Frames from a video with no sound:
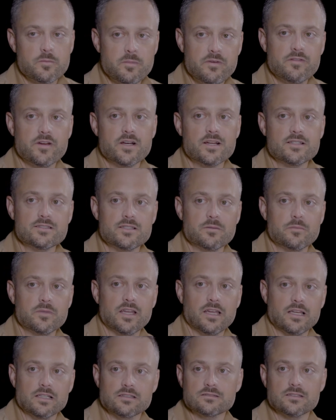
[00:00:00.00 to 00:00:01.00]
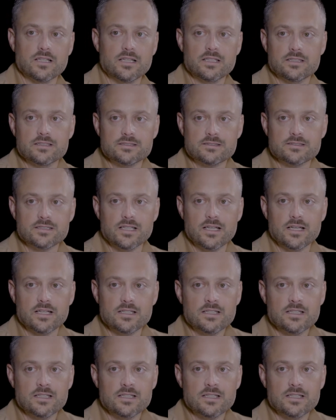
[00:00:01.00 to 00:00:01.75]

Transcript: can be very intimidating. Like it's,